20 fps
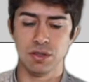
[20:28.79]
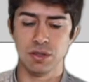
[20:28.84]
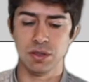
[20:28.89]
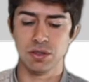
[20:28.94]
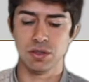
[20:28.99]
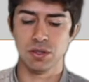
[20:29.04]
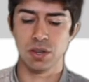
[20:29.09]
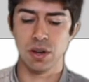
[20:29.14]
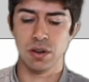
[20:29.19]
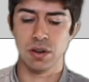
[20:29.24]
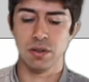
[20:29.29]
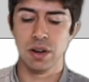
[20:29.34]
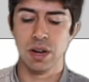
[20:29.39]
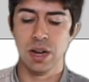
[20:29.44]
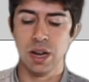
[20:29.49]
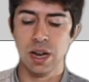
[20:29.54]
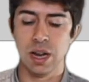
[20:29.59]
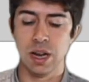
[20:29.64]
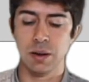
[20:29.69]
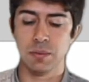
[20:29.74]
So
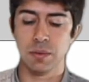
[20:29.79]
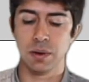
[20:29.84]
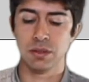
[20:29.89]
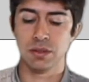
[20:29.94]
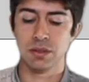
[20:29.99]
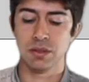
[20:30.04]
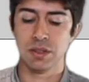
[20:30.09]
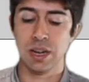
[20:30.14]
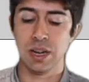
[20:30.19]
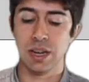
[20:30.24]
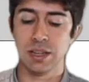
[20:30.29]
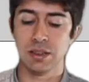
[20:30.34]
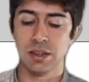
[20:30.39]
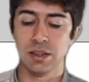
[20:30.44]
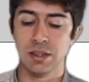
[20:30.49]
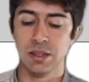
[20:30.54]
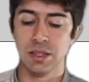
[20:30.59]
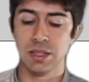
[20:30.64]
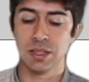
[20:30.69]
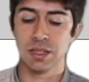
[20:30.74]
I'm going to
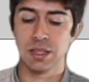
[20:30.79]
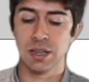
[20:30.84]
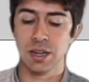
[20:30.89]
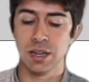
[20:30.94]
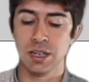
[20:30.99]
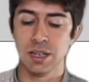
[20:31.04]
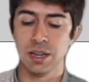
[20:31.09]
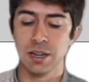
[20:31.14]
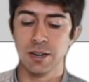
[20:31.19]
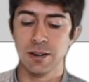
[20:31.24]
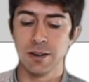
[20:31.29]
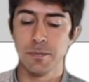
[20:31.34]
select this side here.